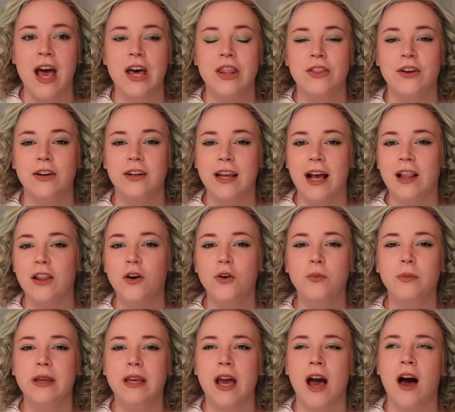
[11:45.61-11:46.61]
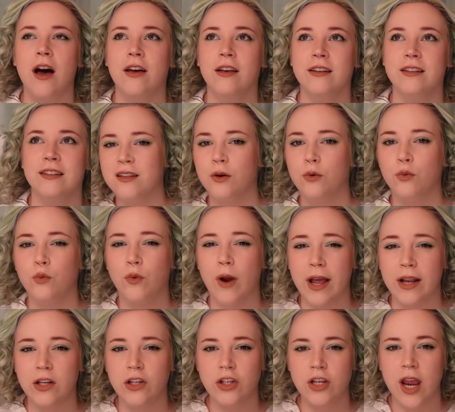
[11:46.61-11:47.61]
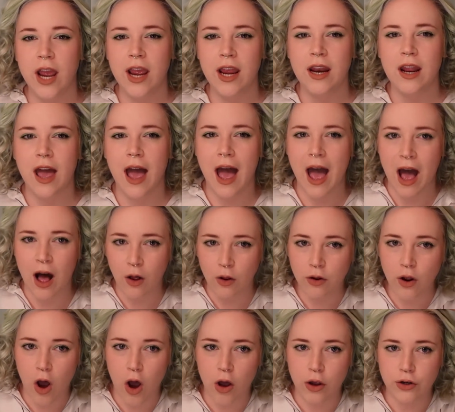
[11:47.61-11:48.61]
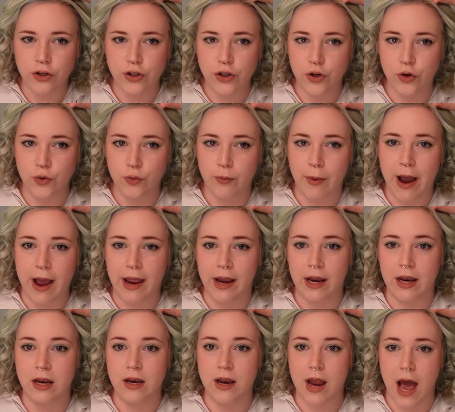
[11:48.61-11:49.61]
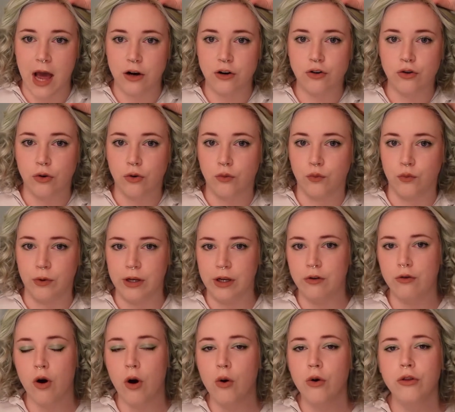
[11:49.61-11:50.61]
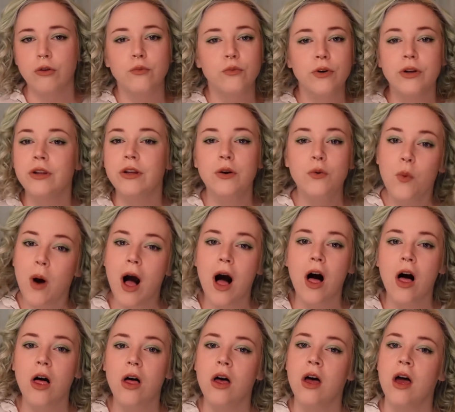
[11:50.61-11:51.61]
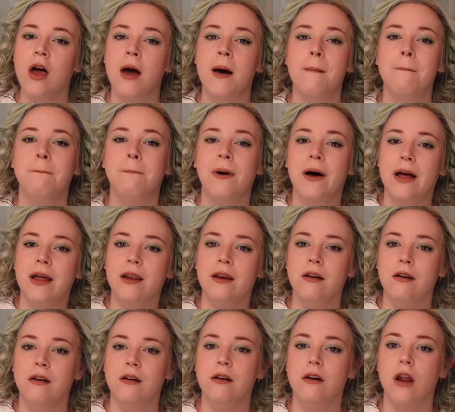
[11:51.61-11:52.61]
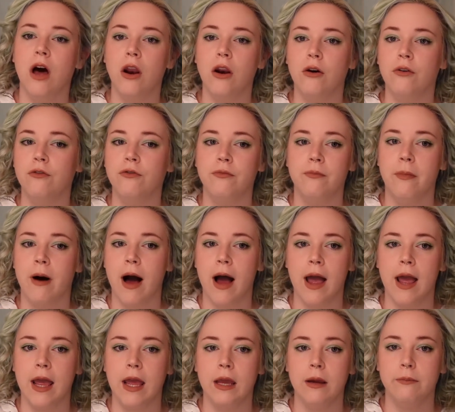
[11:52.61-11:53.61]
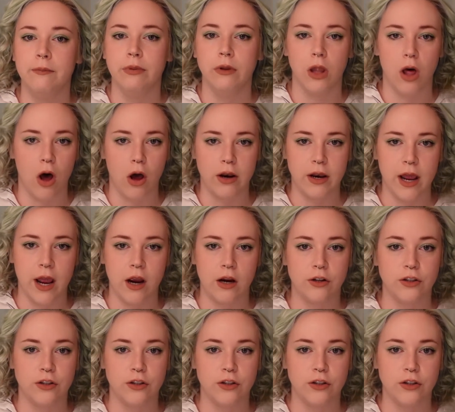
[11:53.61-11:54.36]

They're yellow because the red shade held on to my natural regrowth really well, but none of my blonde hair.